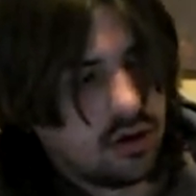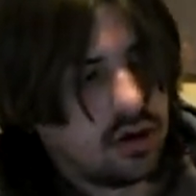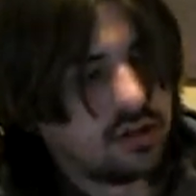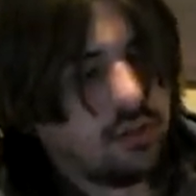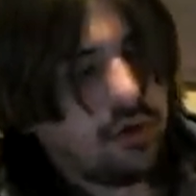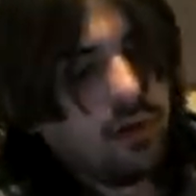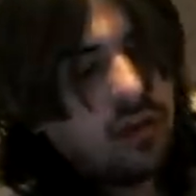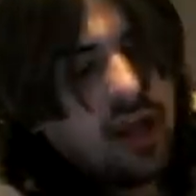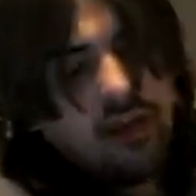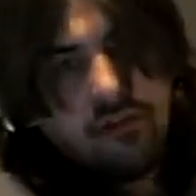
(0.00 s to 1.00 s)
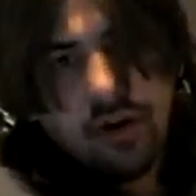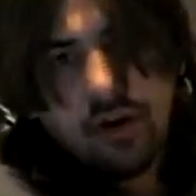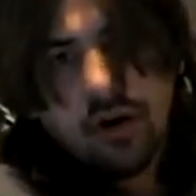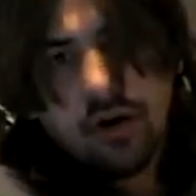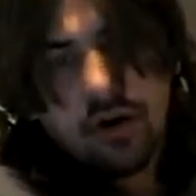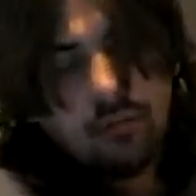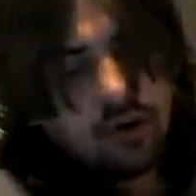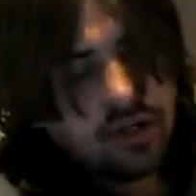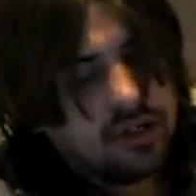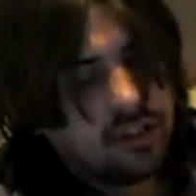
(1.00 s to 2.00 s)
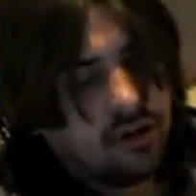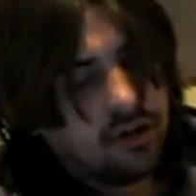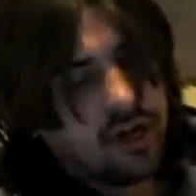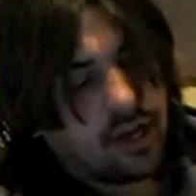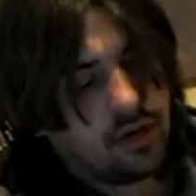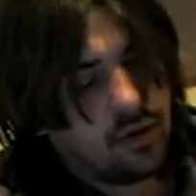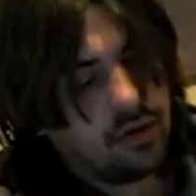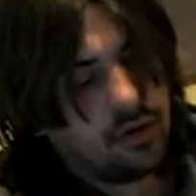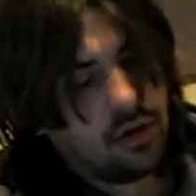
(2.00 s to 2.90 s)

it's a bit heavier, but it's still an echo.